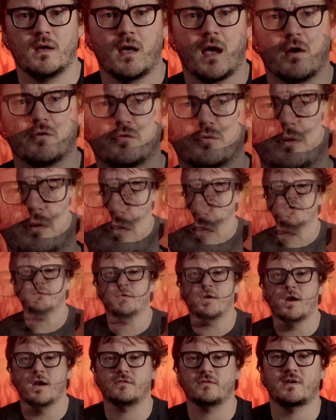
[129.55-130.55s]
I was really
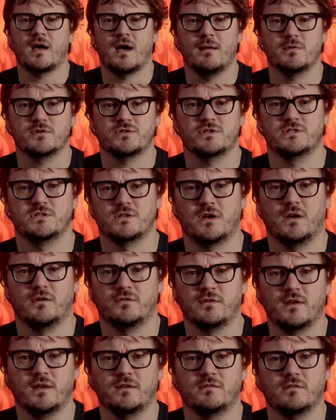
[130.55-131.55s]
surprised at how much the
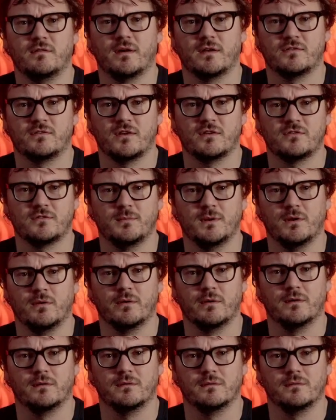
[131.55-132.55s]
sauce tasted like sesame
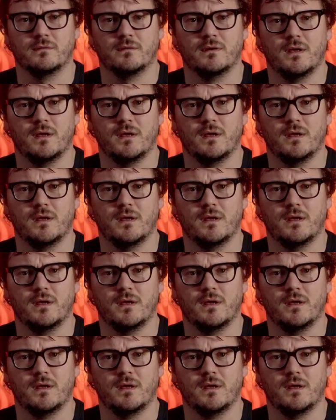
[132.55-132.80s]
oil.